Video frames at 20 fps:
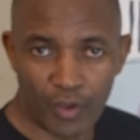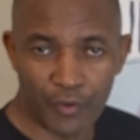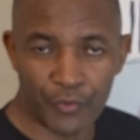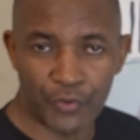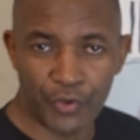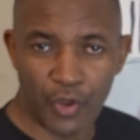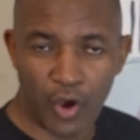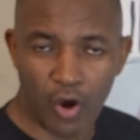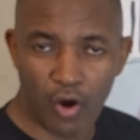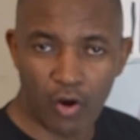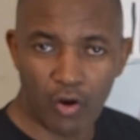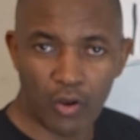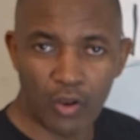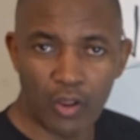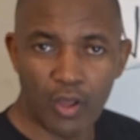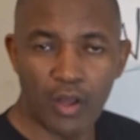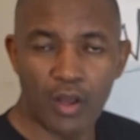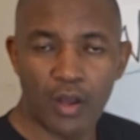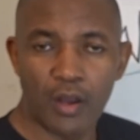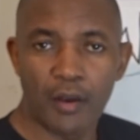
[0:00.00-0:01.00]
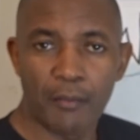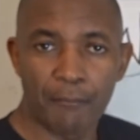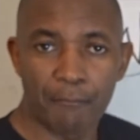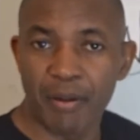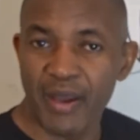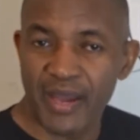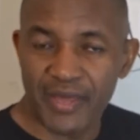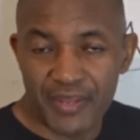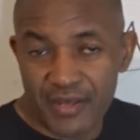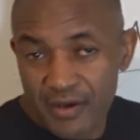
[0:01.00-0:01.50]
you know.
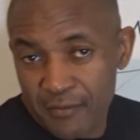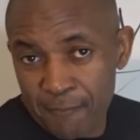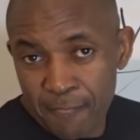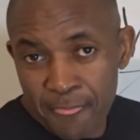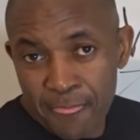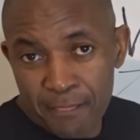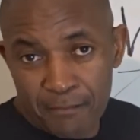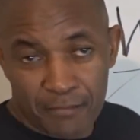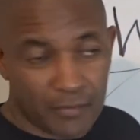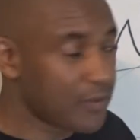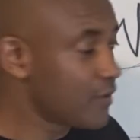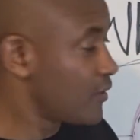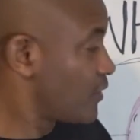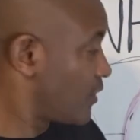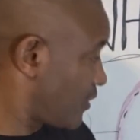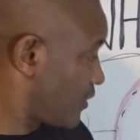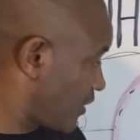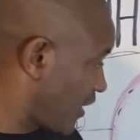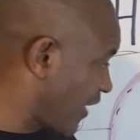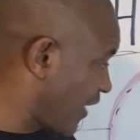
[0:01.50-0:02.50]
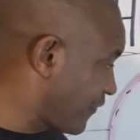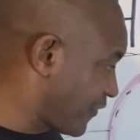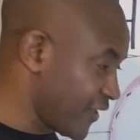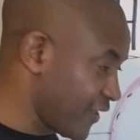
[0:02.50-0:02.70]
But it